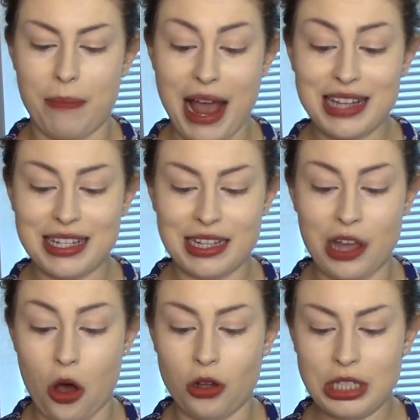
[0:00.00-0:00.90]
best
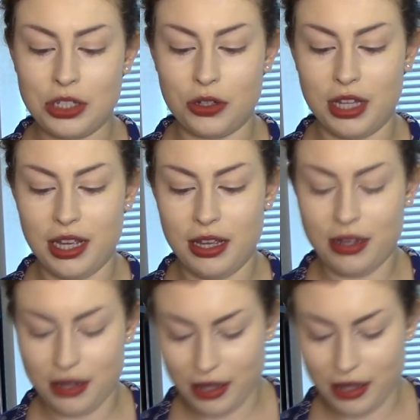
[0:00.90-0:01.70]
get on to the